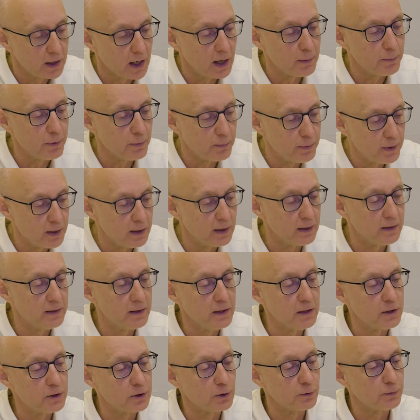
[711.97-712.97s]

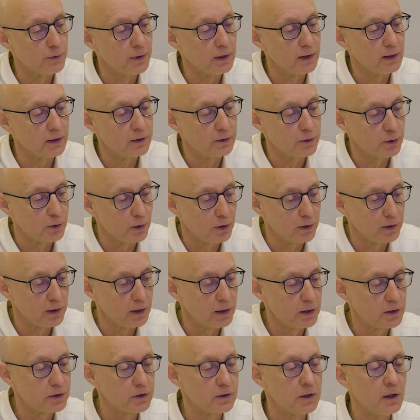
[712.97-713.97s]
capabilities of
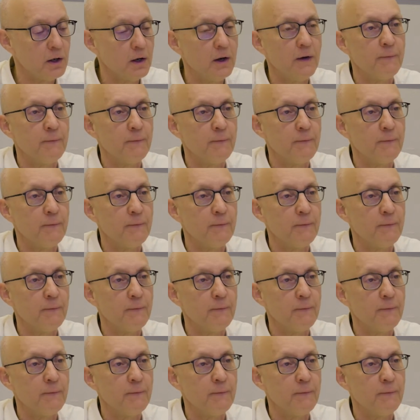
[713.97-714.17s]
electronics